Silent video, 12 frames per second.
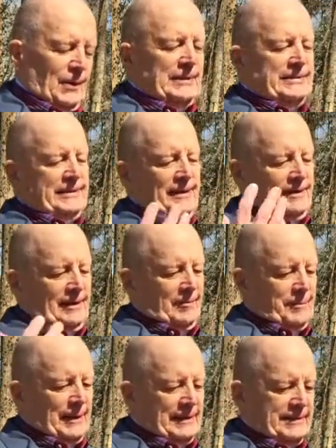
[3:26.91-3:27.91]
we stood
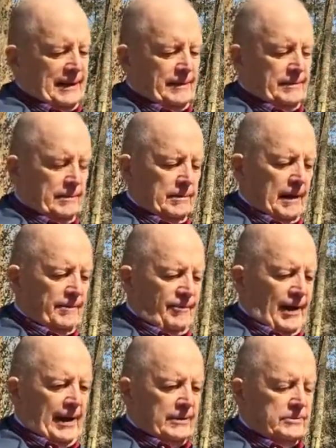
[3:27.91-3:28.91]
up, and he said,
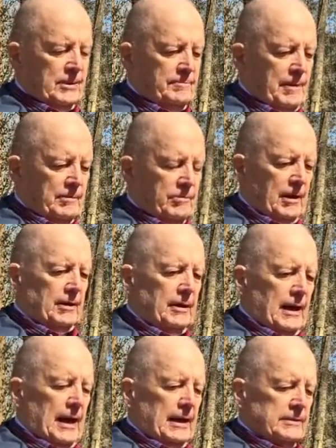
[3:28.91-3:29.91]
"Advance and be
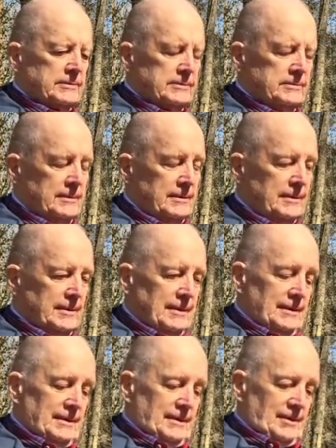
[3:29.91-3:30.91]
recognized."
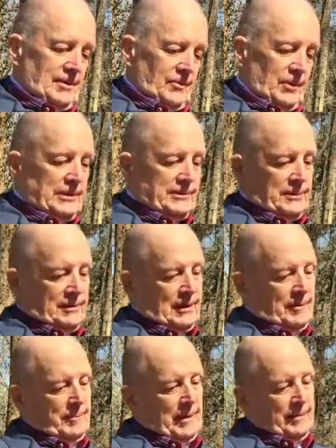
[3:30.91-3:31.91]
We stood
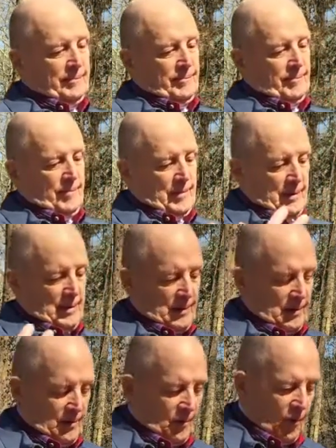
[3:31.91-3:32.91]
up and
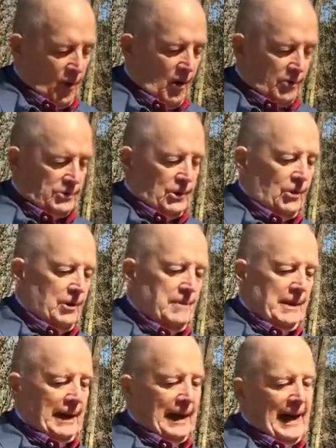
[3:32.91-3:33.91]
walked toward
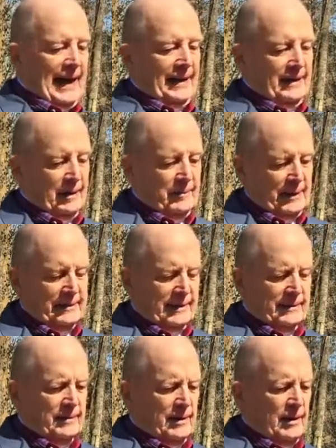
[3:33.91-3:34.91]
him and lined up. He
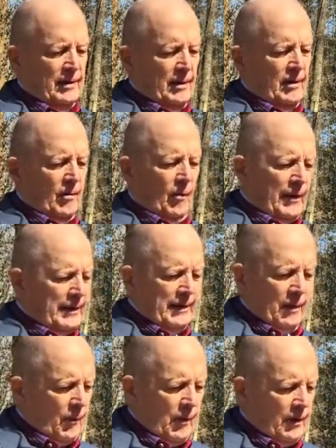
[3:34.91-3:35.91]
said, "What
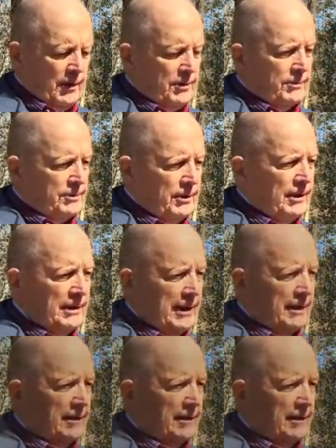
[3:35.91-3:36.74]
in the world are you doing